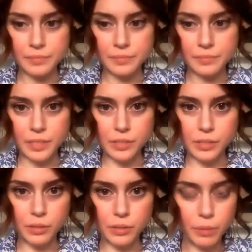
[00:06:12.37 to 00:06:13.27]
So
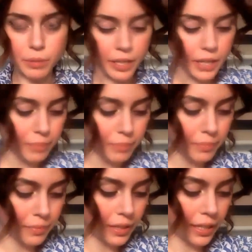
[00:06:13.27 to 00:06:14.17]
you brought up
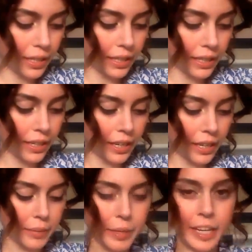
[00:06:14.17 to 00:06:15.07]
the
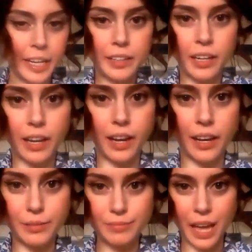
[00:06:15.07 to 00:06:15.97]
katayamai,
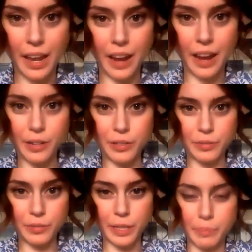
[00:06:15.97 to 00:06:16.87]
and I know you've
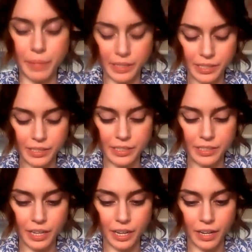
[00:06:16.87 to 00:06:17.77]
mentioned
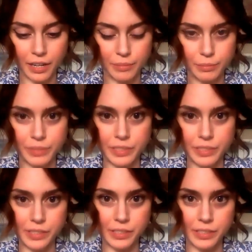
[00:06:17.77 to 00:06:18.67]

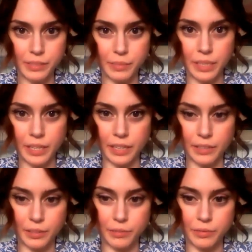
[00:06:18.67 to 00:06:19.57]
previously to me that
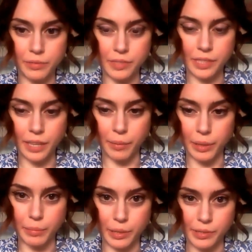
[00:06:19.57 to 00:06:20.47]
you've seen that one in
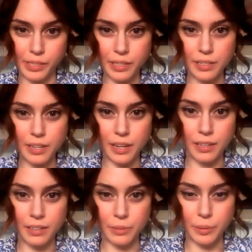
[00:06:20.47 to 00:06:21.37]
person. You
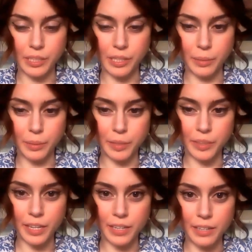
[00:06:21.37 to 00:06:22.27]
want to tell me about that?